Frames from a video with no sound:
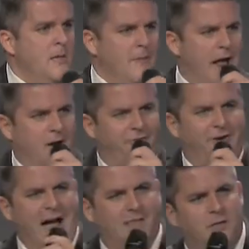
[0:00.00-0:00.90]
Matter of
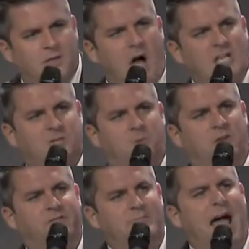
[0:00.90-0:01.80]
fact, the
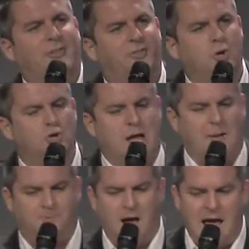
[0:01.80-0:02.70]
Gospel of Matthew,
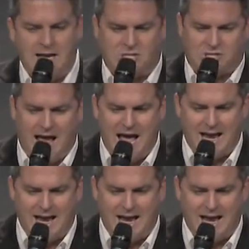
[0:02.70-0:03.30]
chapter 8, said